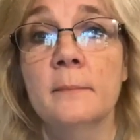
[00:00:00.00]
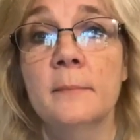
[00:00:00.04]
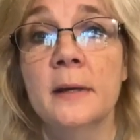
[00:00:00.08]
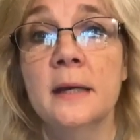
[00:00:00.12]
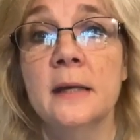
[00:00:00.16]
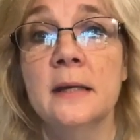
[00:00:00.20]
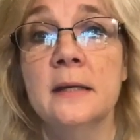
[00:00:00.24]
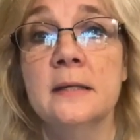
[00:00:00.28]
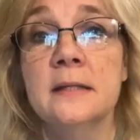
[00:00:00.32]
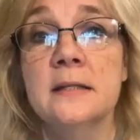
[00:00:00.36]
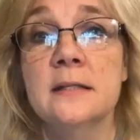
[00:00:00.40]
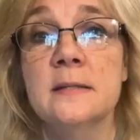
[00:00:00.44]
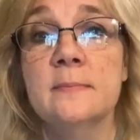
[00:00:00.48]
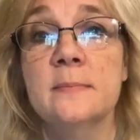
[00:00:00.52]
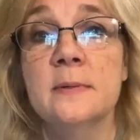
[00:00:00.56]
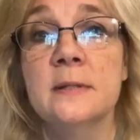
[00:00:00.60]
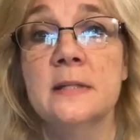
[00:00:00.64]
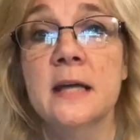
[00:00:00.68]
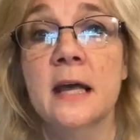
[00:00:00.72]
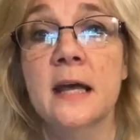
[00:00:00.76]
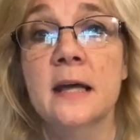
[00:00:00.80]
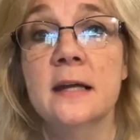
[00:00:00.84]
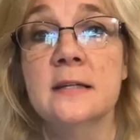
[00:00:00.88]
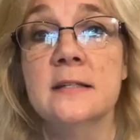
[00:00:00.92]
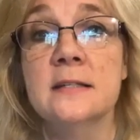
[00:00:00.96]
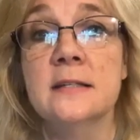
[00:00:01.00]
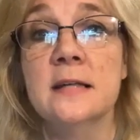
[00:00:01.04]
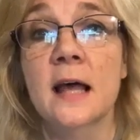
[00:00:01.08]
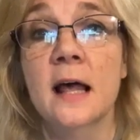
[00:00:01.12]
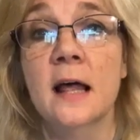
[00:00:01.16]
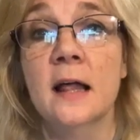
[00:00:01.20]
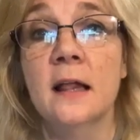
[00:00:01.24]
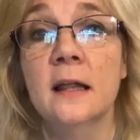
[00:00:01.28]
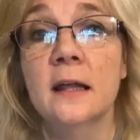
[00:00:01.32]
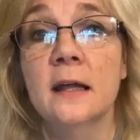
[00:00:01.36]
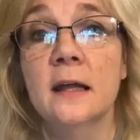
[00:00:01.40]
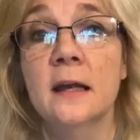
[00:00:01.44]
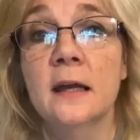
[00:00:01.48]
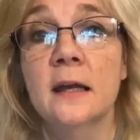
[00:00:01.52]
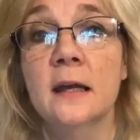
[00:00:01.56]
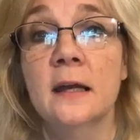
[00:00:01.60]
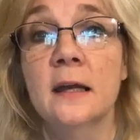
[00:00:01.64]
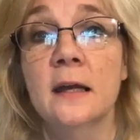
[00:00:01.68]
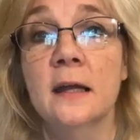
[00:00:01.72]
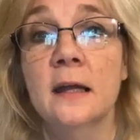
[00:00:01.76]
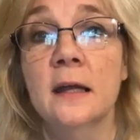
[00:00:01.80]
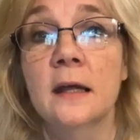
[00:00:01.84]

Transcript: beans, potato salad.